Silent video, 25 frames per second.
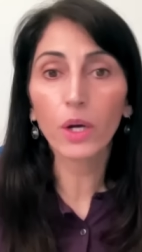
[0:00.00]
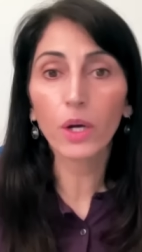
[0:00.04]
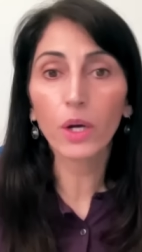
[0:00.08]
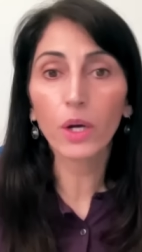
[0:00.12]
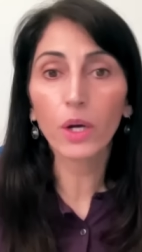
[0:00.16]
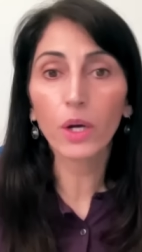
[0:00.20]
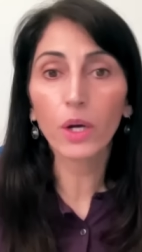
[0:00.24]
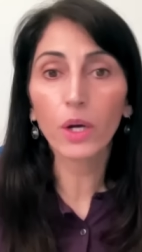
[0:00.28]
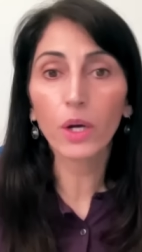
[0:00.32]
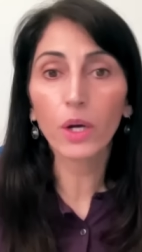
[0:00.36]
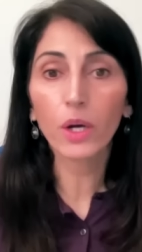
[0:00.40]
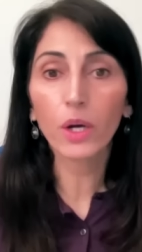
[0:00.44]
on
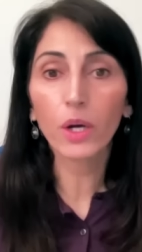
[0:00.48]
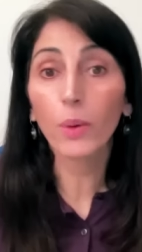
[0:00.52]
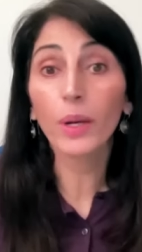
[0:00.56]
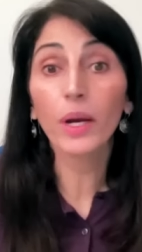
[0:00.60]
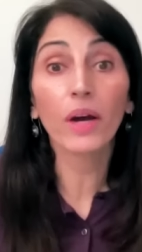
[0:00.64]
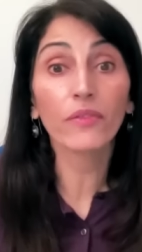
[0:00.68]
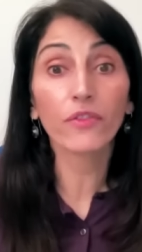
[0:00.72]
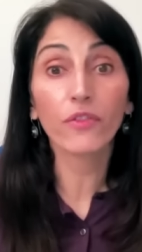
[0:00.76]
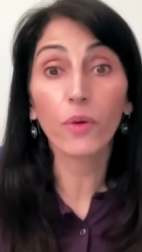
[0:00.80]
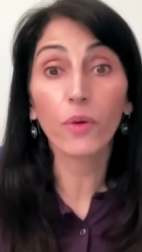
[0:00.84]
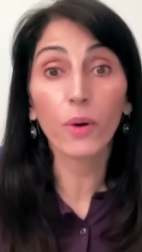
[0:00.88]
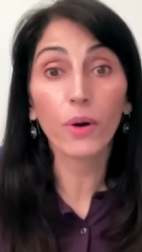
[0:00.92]

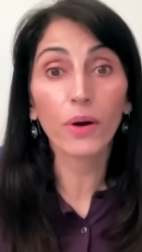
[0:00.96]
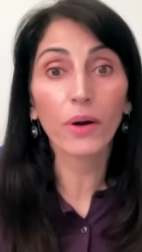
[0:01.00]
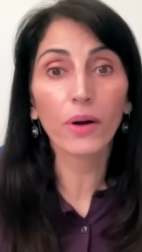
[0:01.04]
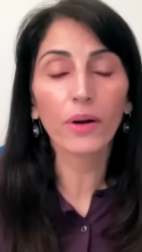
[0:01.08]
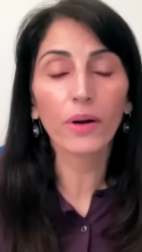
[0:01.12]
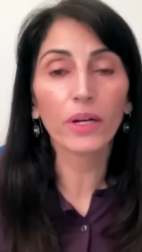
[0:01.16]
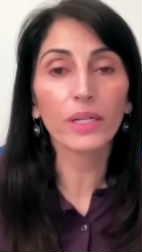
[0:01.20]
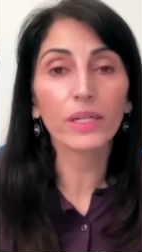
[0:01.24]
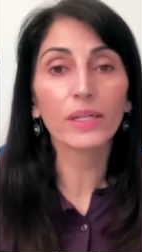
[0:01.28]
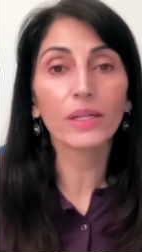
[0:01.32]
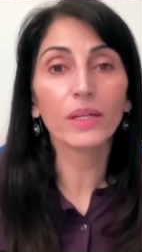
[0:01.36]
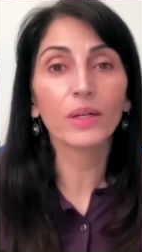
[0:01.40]
for
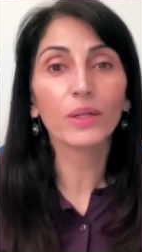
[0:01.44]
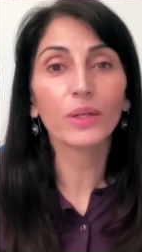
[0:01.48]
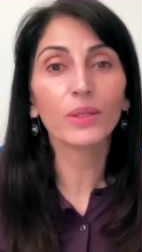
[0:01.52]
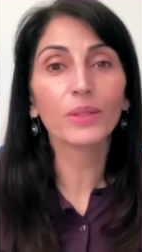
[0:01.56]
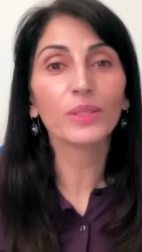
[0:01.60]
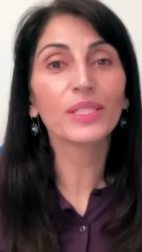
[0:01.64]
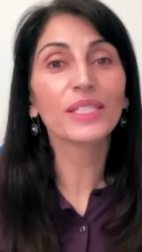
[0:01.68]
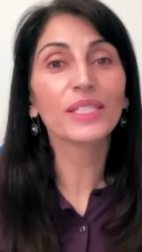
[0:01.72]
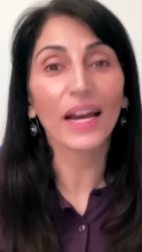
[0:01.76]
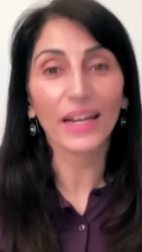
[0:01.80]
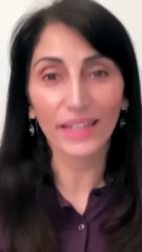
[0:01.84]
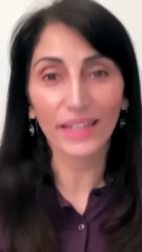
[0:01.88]

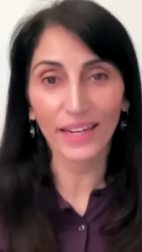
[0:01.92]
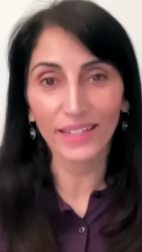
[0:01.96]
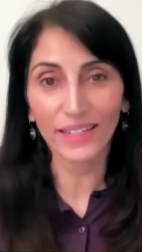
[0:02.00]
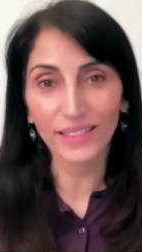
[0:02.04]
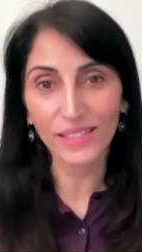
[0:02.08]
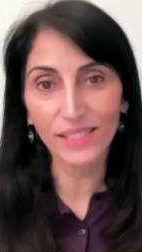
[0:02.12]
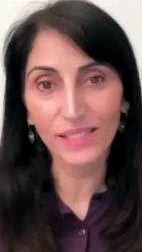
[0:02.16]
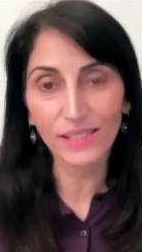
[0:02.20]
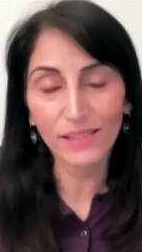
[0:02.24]
decades,